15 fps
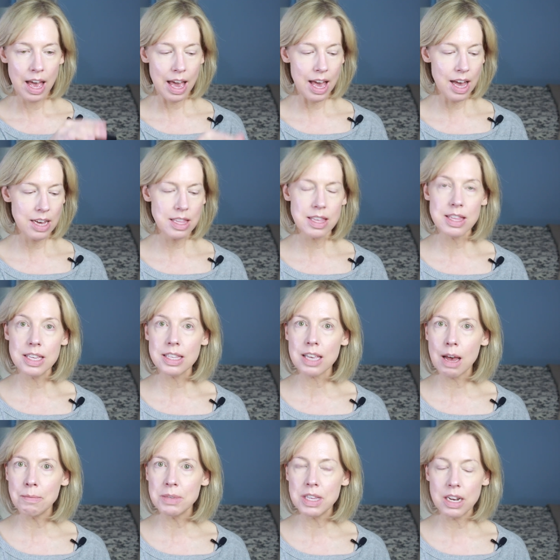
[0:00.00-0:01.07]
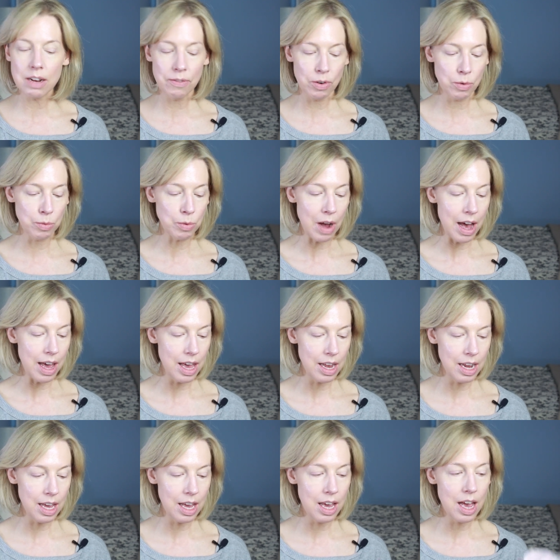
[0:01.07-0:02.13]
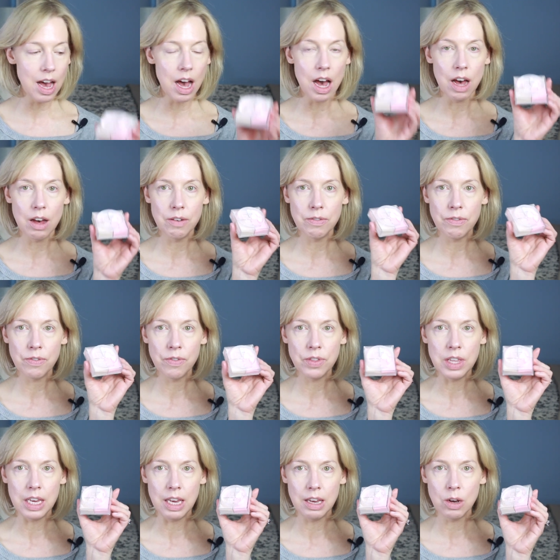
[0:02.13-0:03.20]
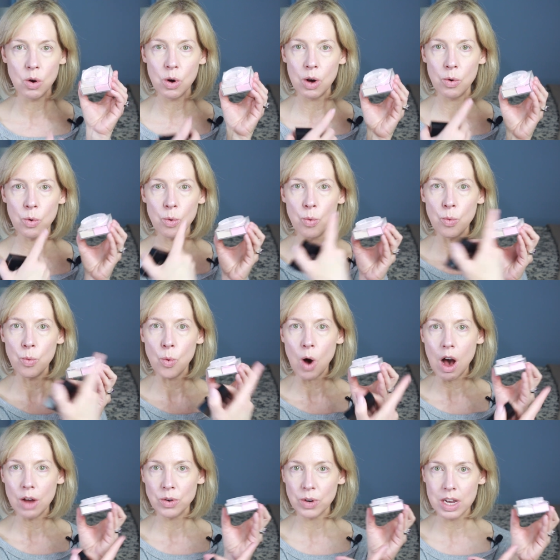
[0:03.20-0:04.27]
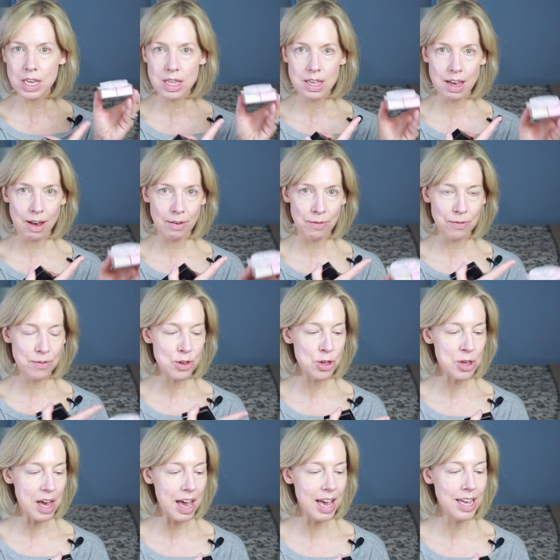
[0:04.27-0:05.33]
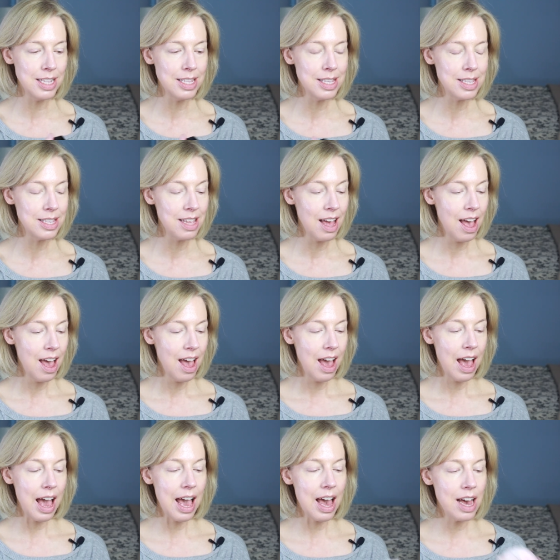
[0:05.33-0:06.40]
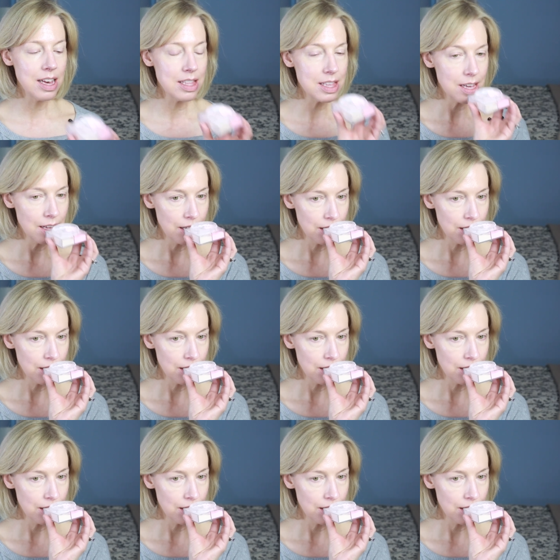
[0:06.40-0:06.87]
And this comes in a variety of the quadrant of shades. And